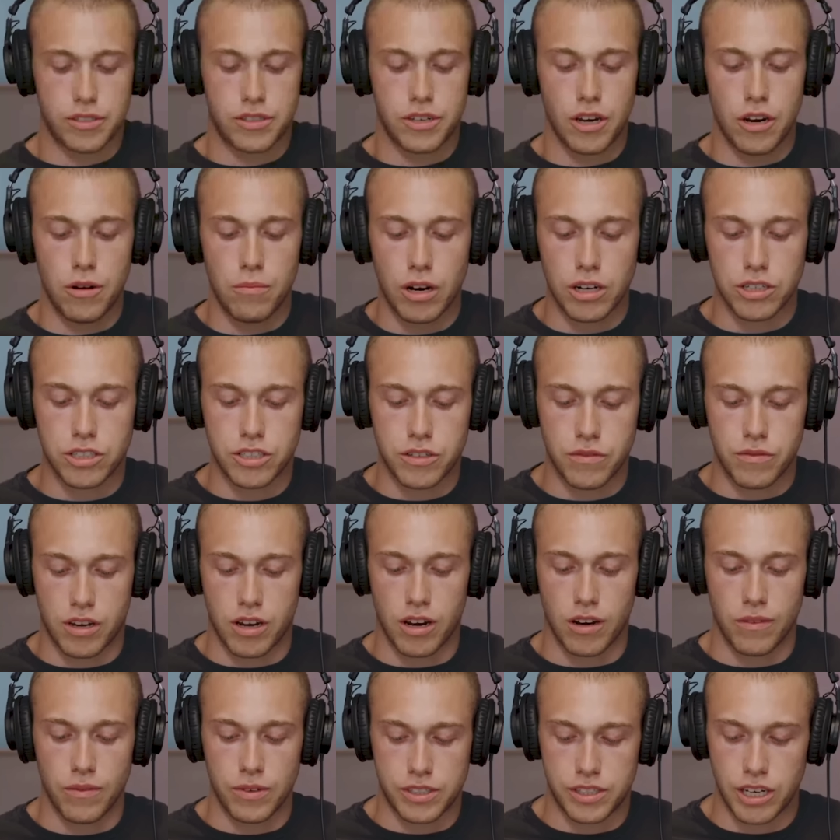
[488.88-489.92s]
So much of the
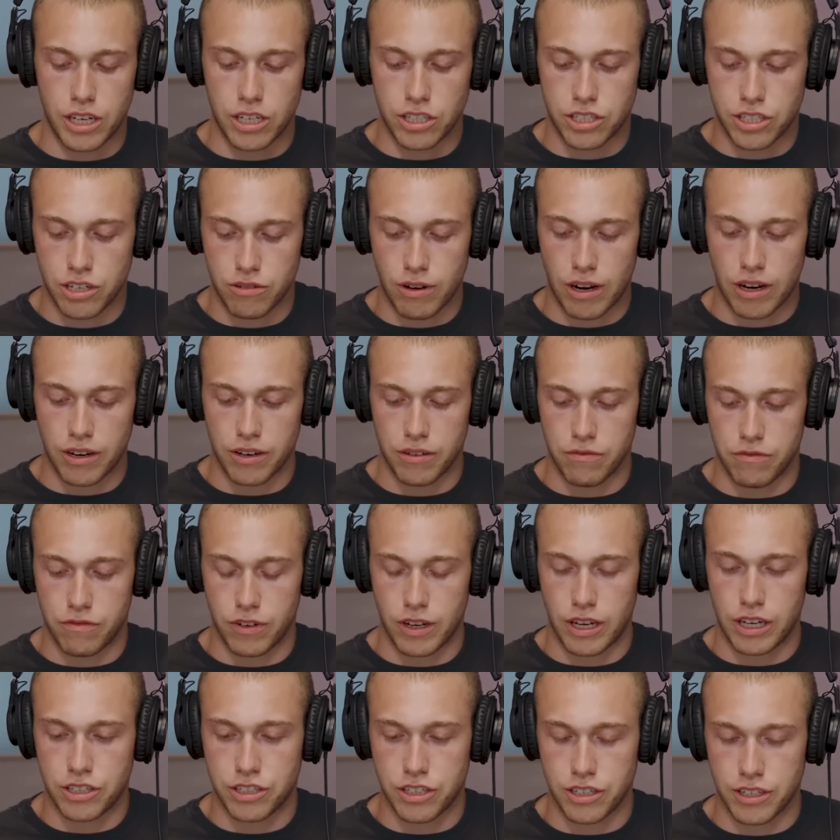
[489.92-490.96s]
conversation around
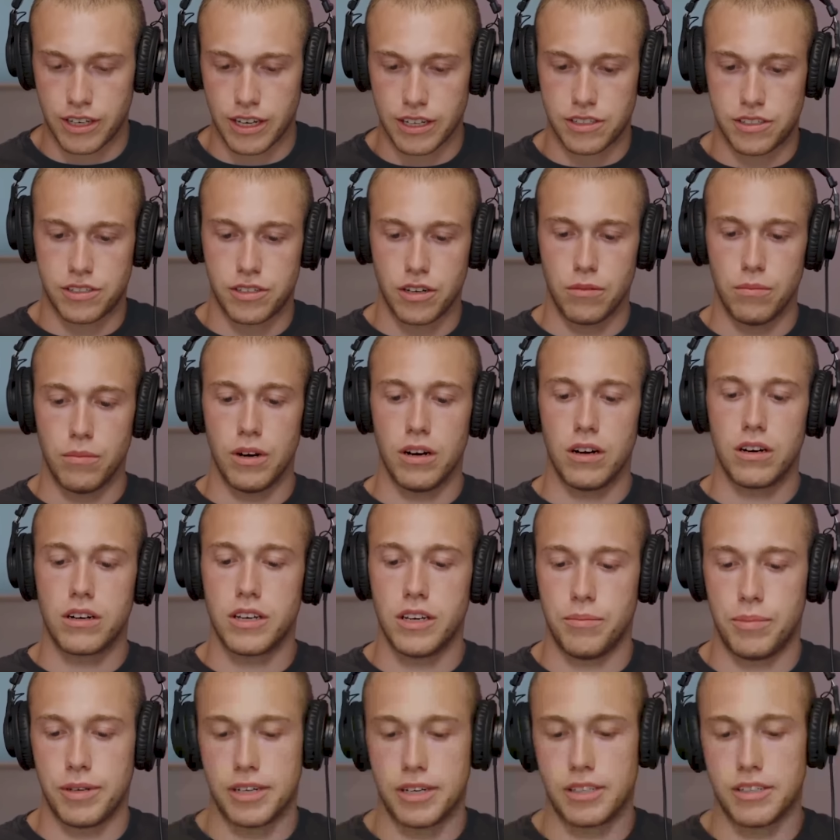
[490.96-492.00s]
inflation gets so
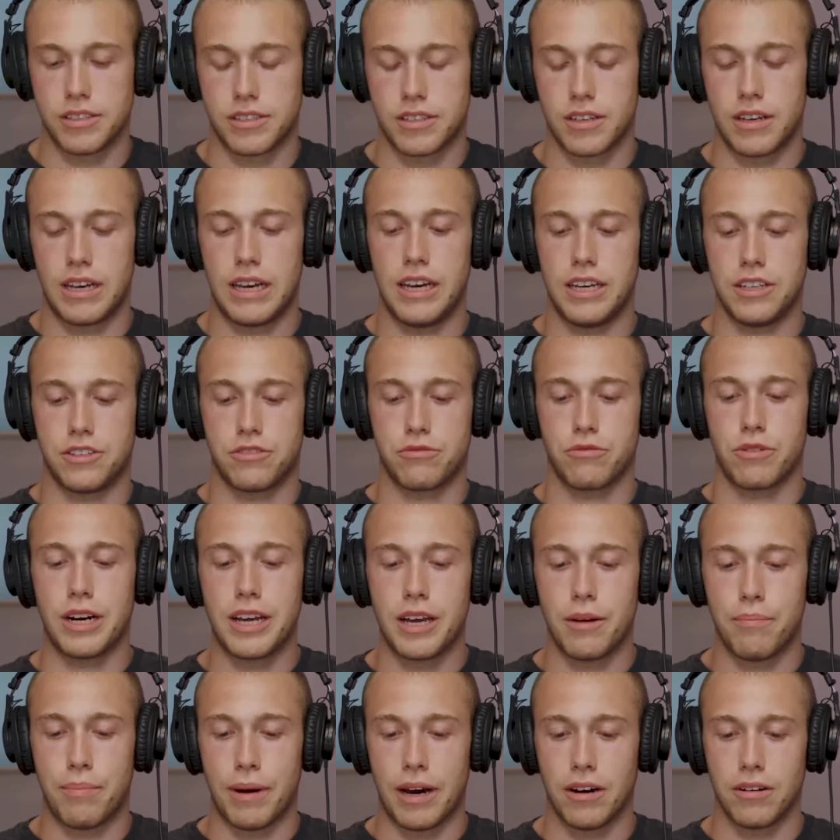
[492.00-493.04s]
murky because it's
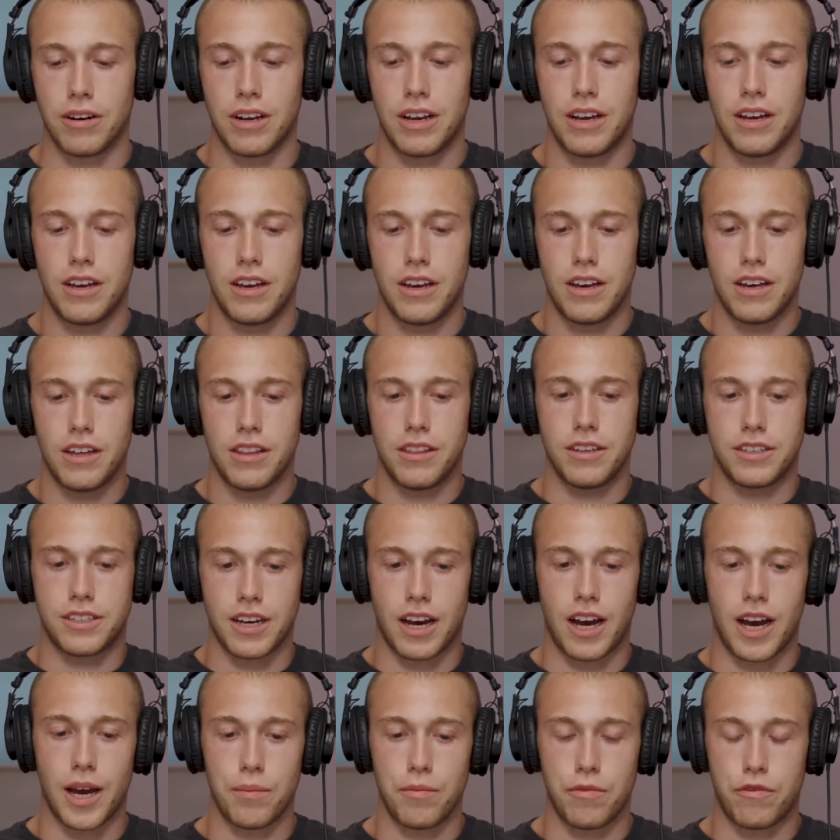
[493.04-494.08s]
really about the
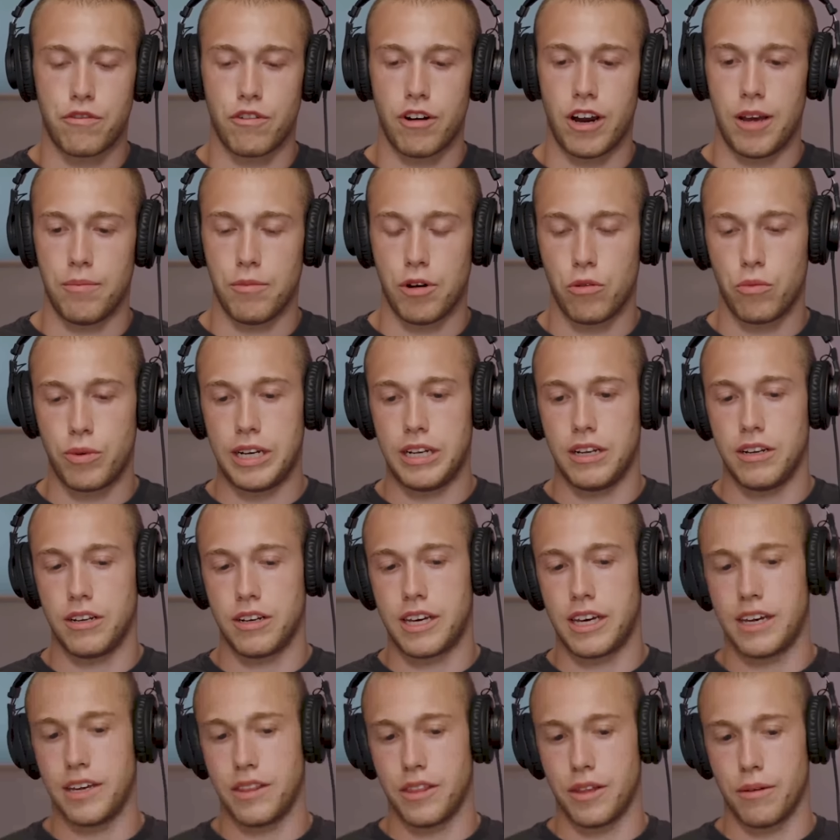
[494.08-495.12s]
time frame. Are we
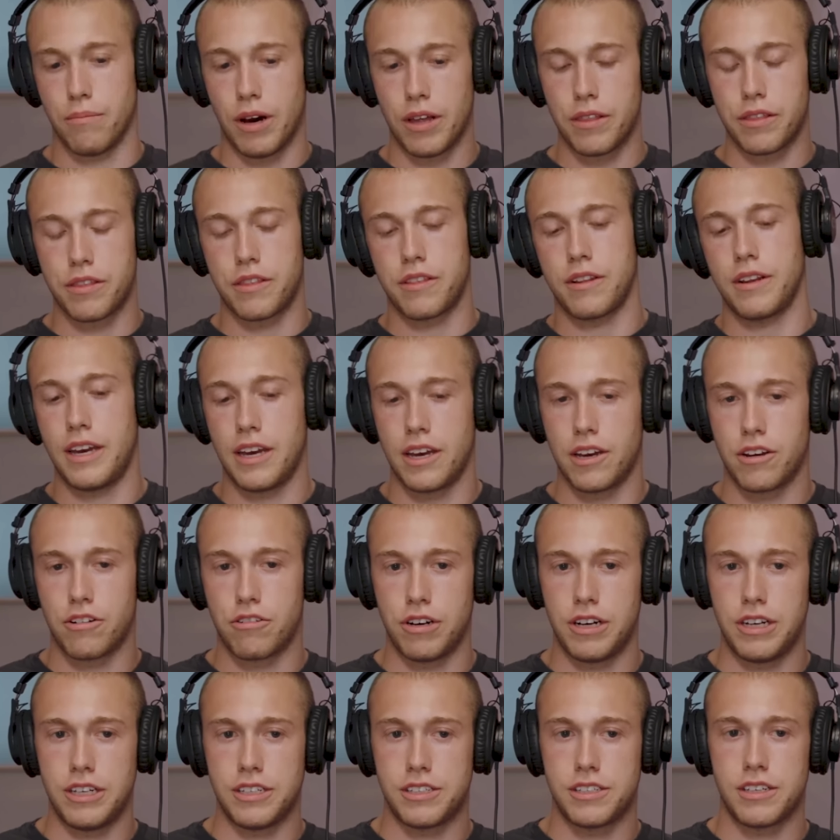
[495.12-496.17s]
looking at the monthly
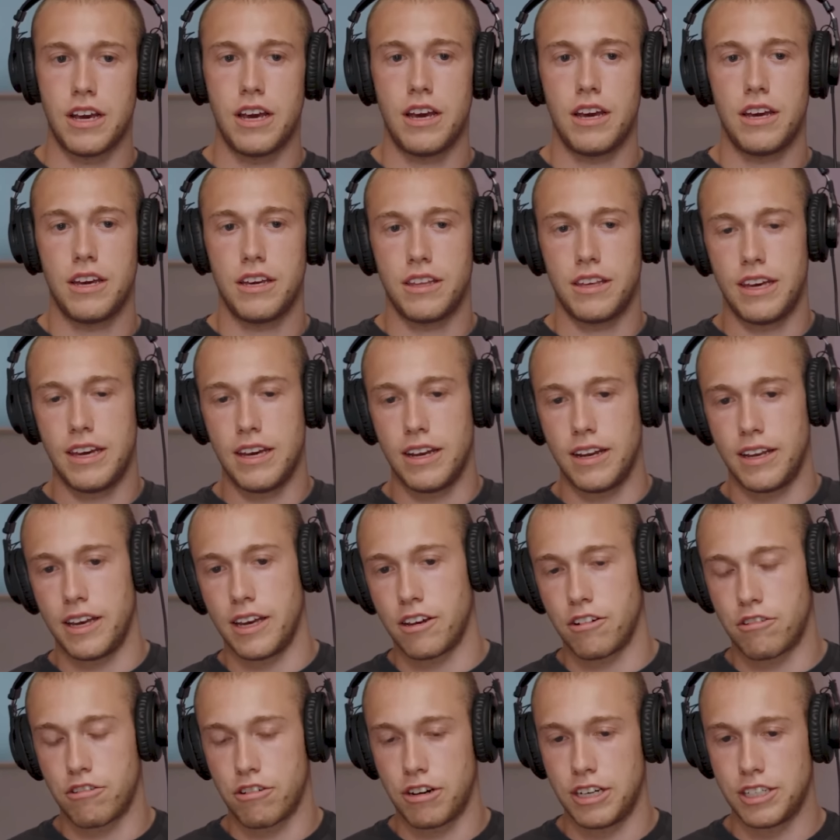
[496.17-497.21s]
increase, yearly
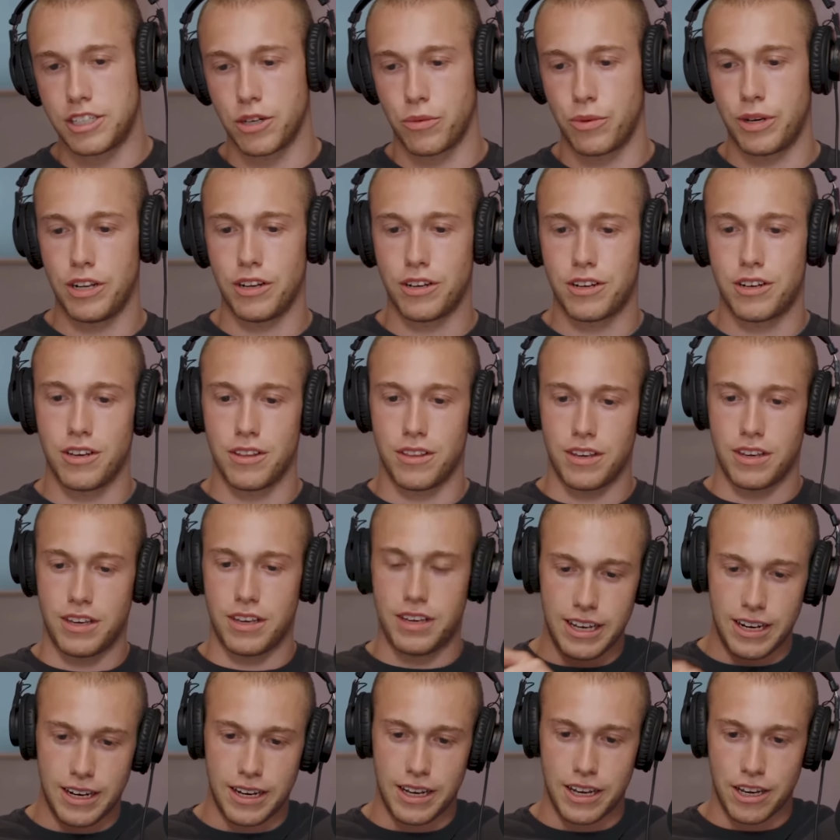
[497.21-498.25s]
increase? Are we looking at the
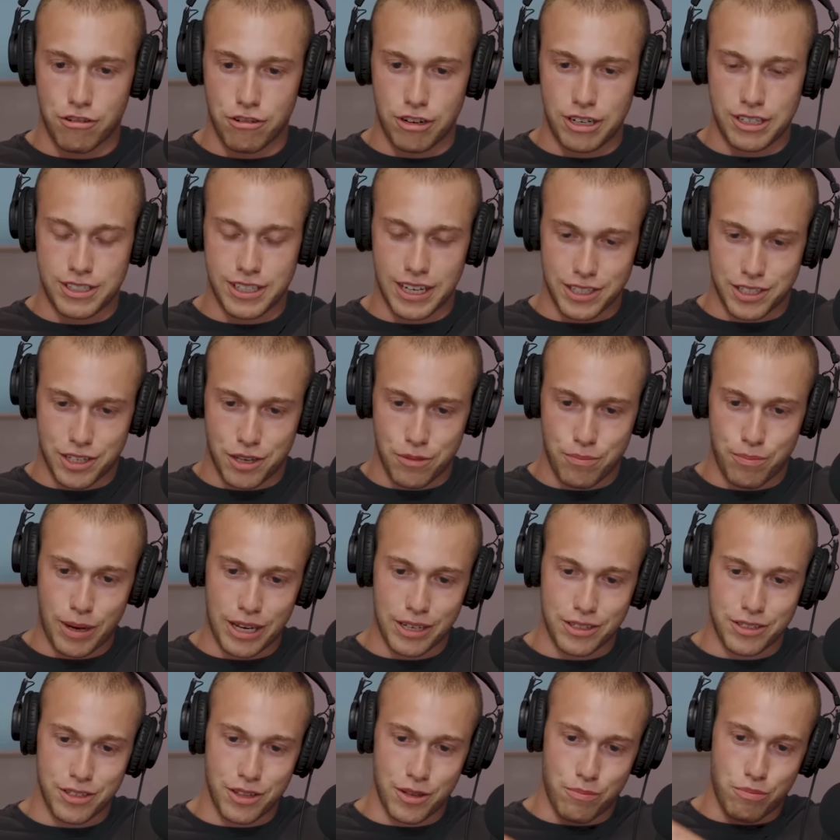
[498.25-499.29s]
yearly increase as
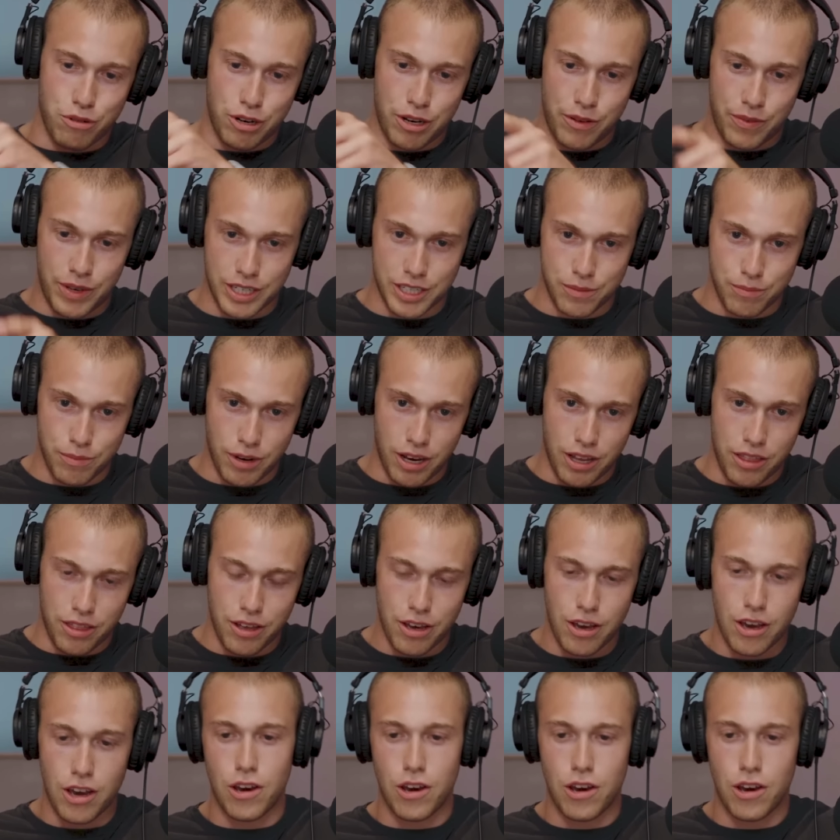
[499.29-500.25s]
compared to the previous month?